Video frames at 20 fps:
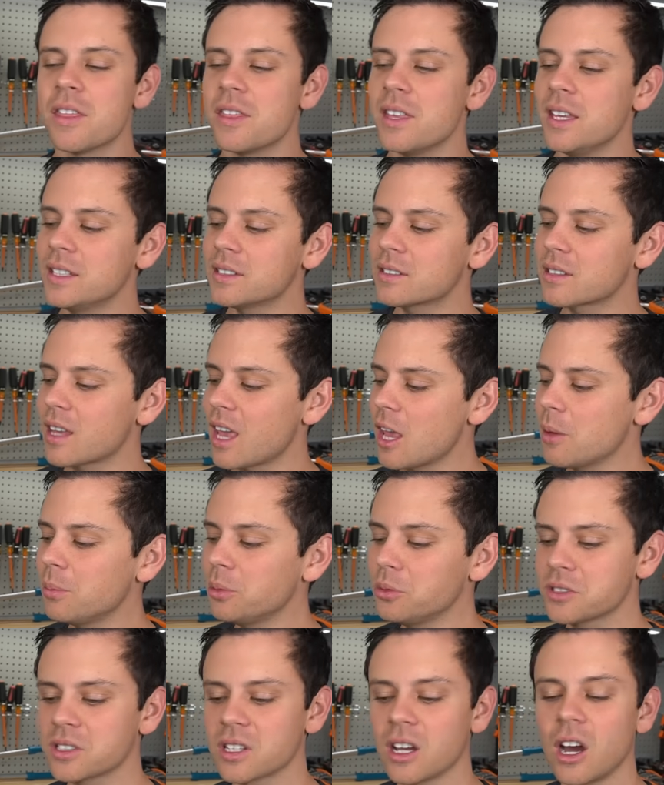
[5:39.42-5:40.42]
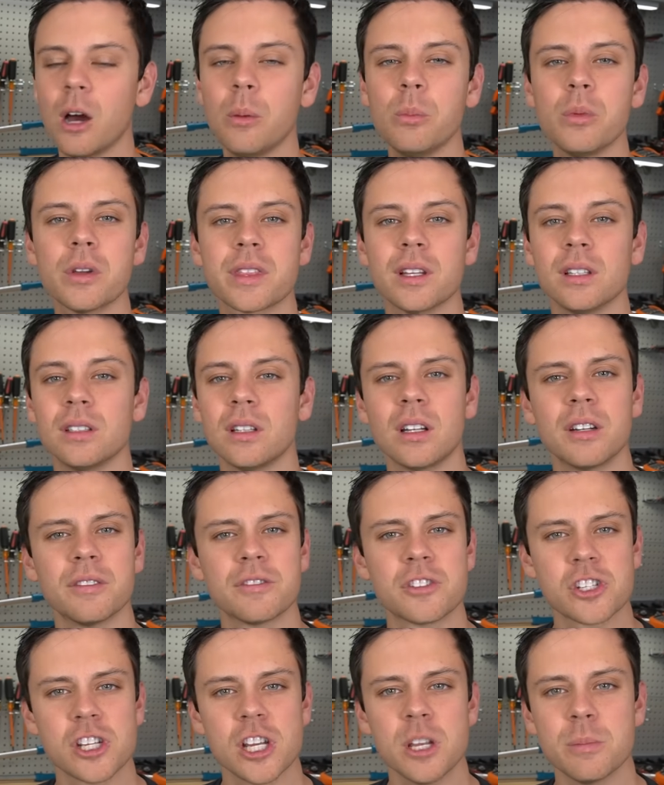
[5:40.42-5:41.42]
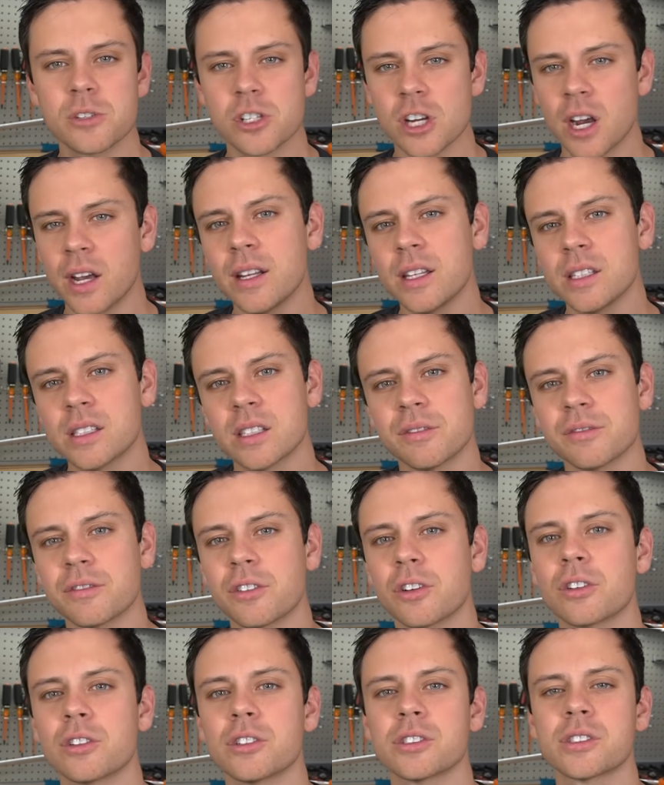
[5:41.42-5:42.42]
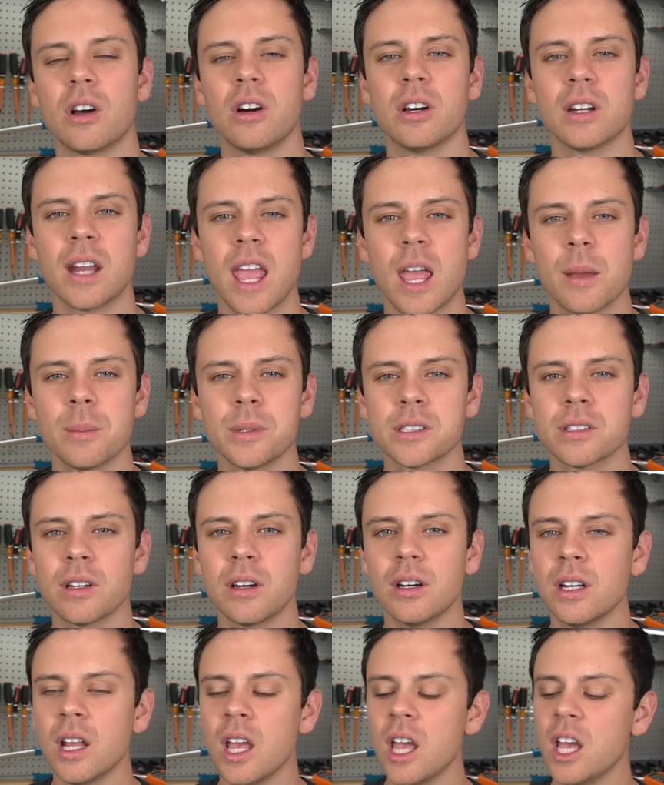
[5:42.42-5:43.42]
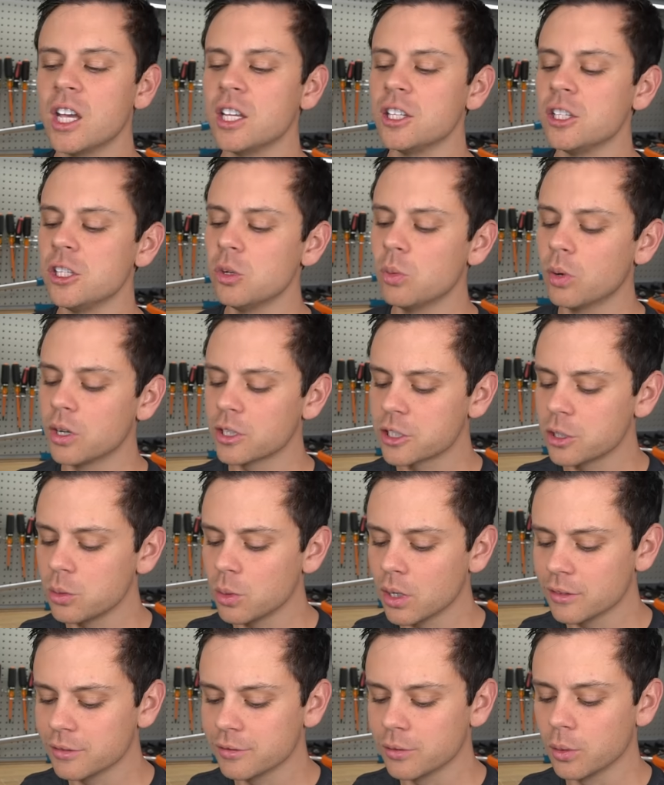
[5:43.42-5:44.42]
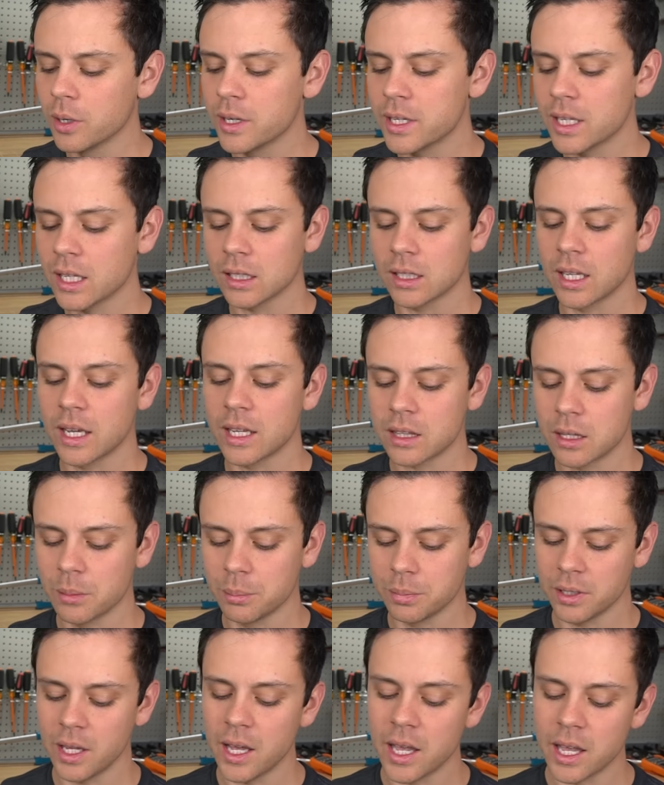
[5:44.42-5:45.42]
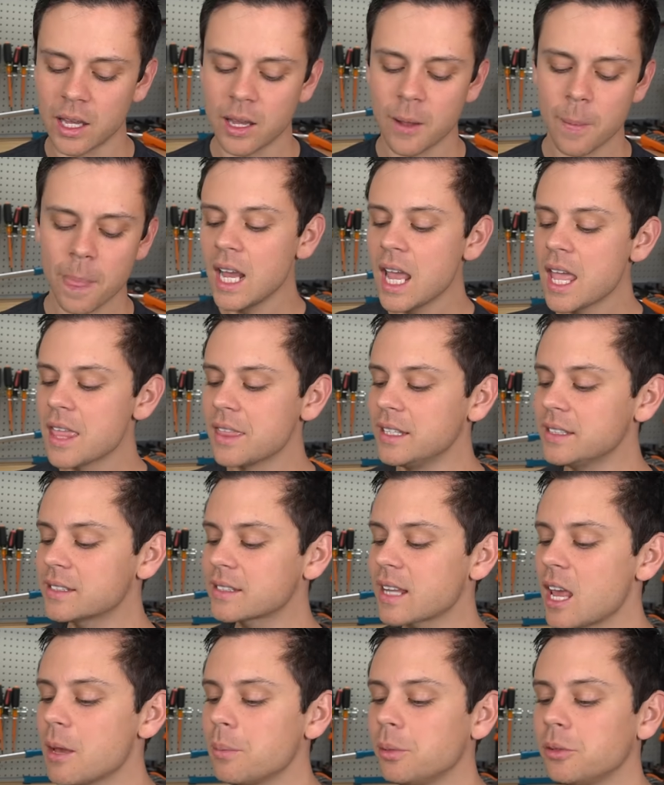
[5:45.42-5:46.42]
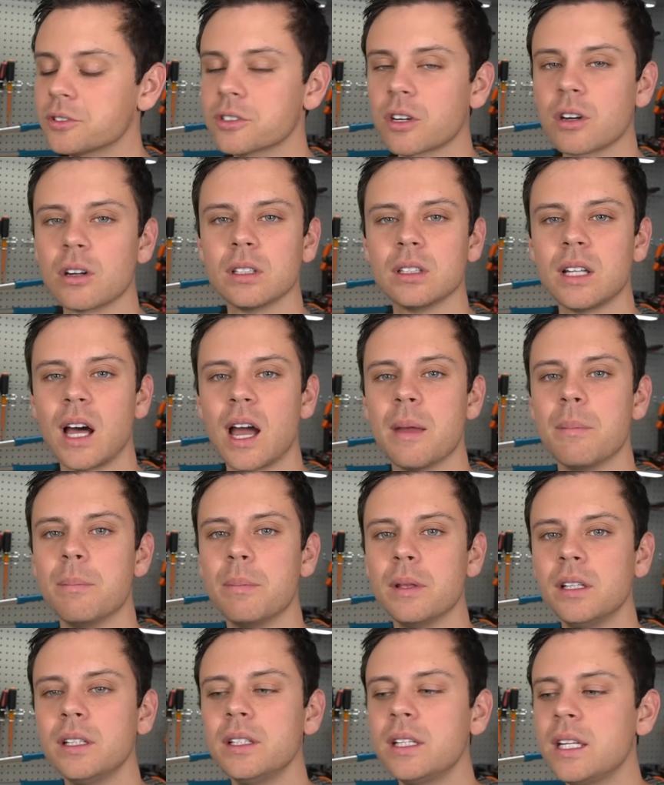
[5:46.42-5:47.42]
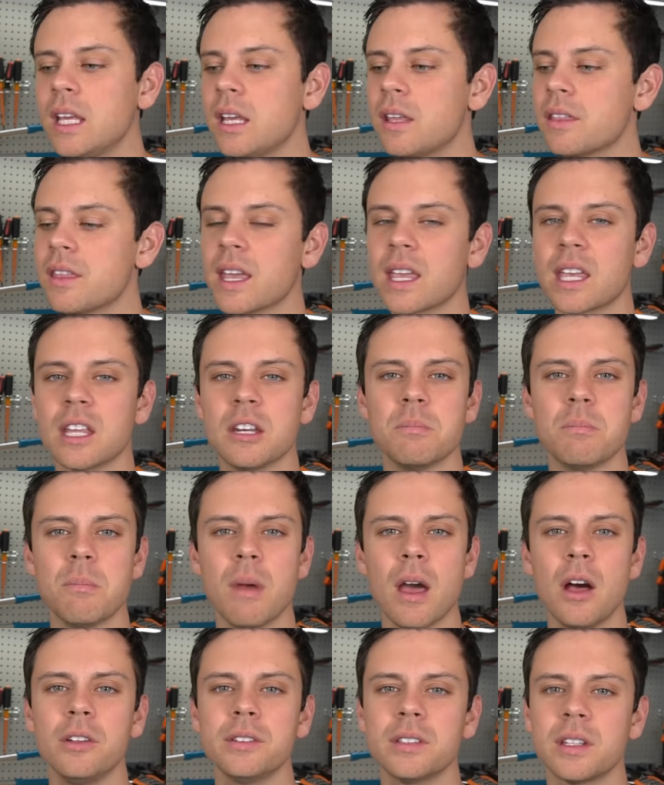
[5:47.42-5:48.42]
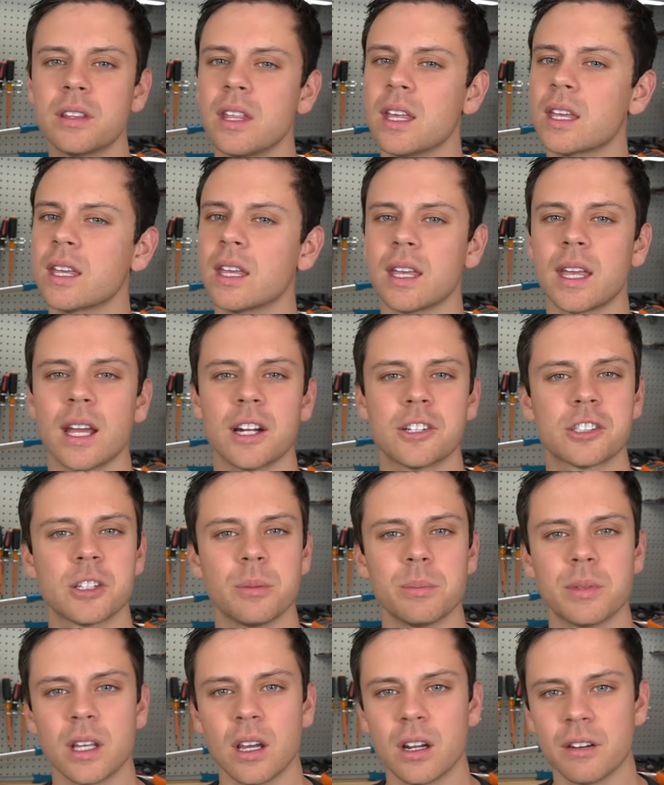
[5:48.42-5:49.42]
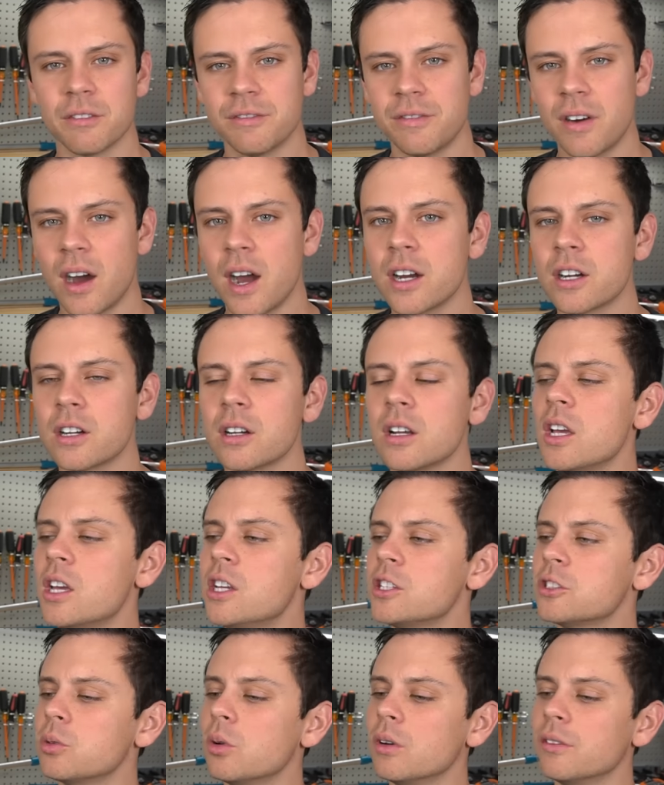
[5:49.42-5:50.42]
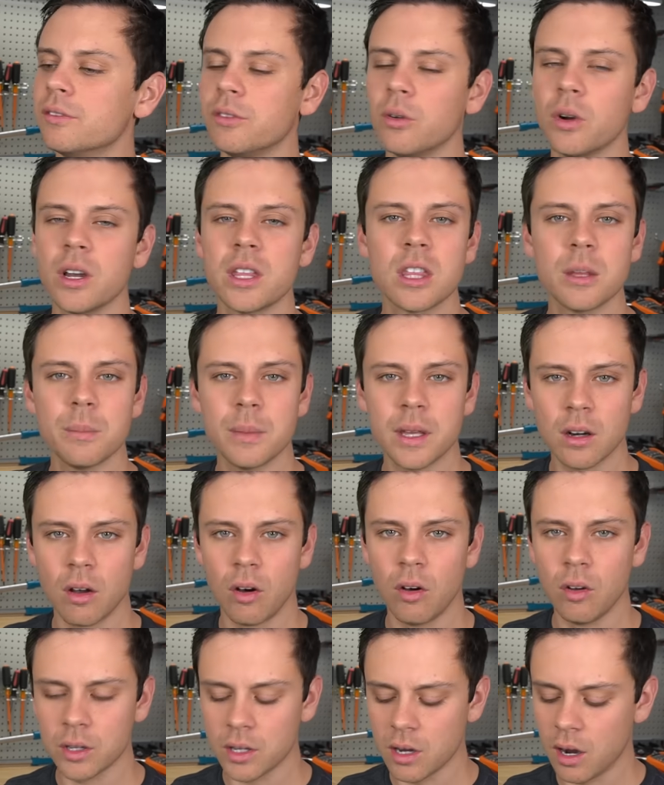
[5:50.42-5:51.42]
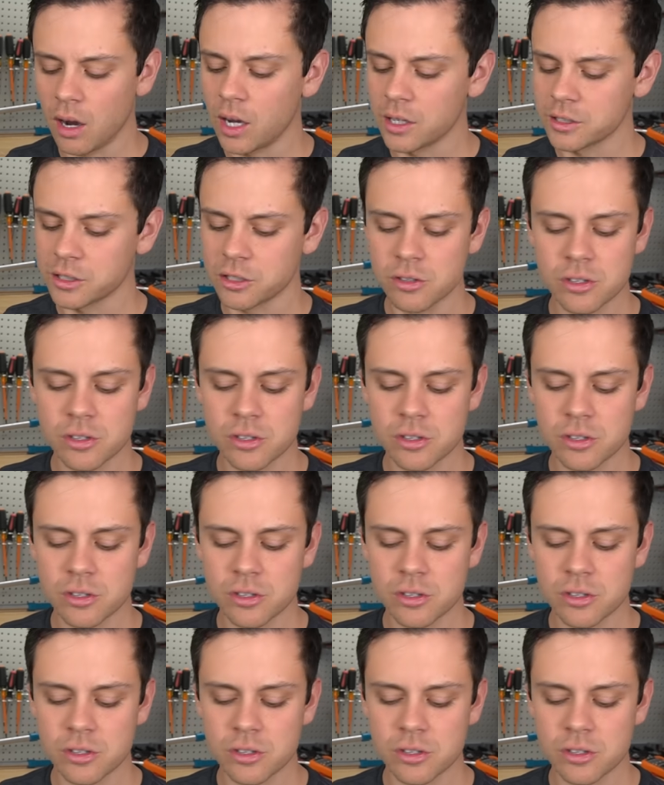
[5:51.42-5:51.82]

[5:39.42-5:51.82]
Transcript: These cables come with a lot of cheap Chinese inverters on Amazon, and you want to avoid it like the plague. These cables are a liability. They can melt, they can catch something on fire, so avoid them at all costs.